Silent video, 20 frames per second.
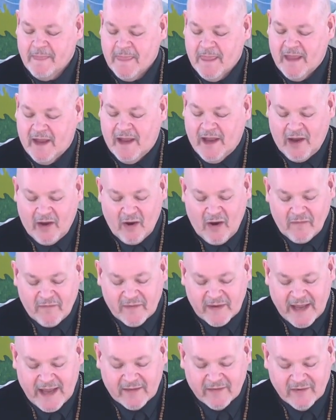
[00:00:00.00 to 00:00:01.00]
I
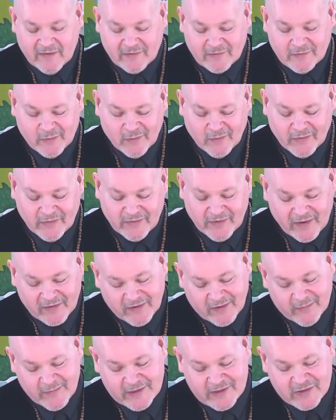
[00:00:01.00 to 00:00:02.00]
often had this little
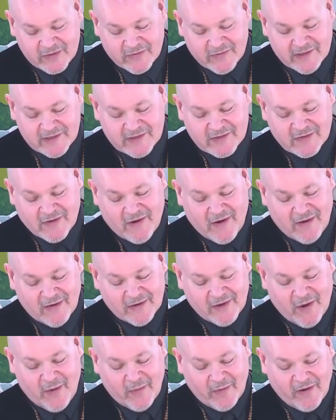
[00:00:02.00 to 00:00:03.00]
Sesame Street song
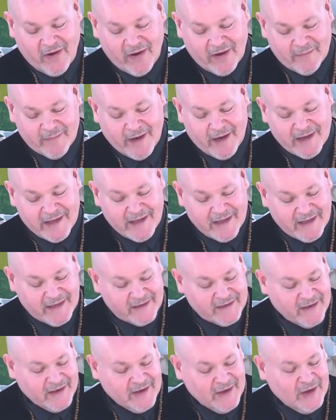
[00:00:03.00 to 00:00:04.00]
going on in my
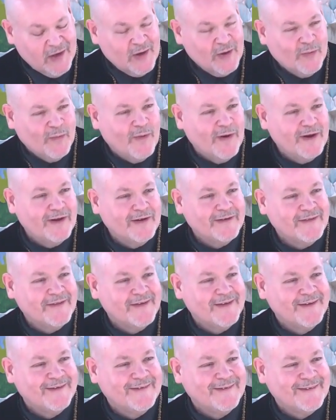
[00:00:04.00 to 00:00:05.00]
head. One of
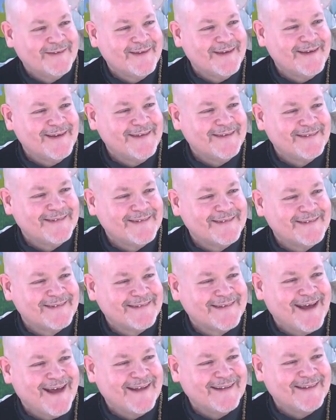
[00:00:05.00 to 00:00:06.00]
these things is
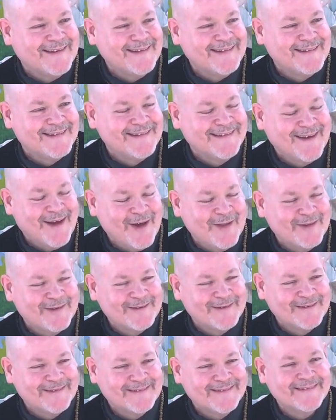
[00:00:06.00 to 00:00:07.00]
not like the
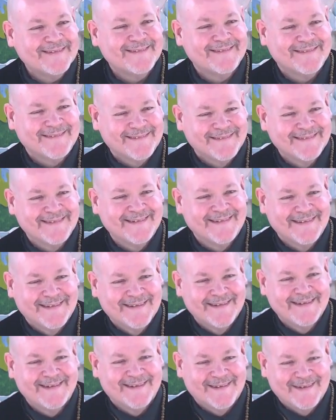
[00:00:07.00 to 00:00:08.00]
other.
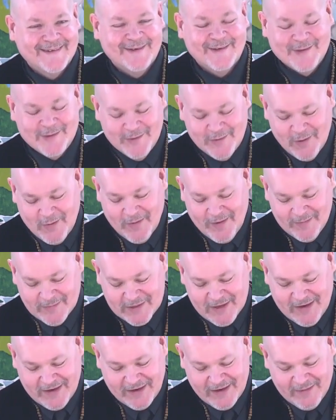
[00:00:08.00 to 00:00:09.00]
You know what I'm
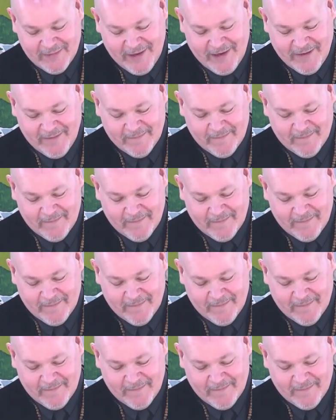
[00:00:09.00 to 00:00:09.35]
talking about.